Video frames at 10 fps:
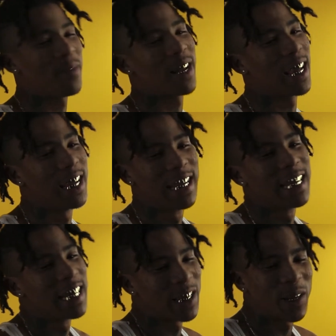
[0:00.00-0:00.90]
Like,
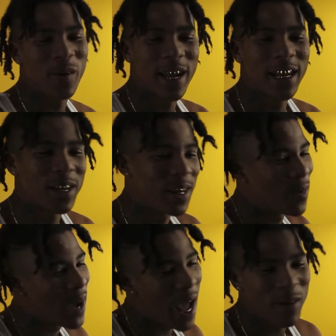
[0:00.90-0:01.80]
the way the
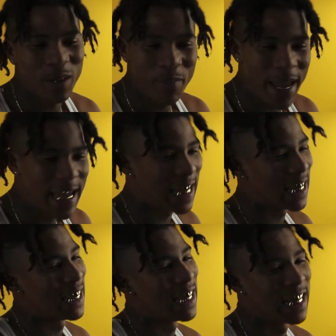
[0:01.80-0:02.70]
way I was making
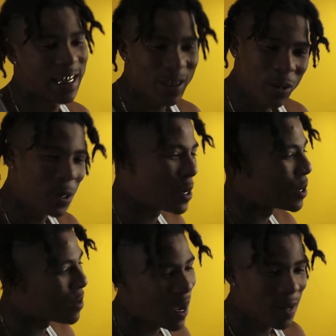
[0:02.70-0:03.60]
it in the studio,
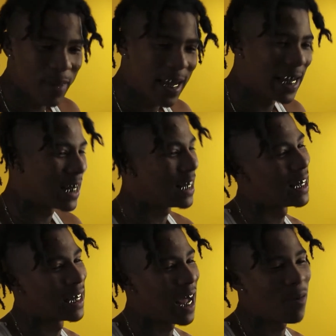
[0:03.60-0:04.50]
the way I was making it,
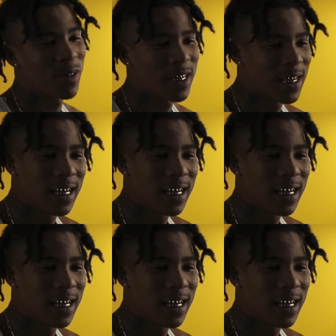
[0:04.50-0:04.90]
just, I was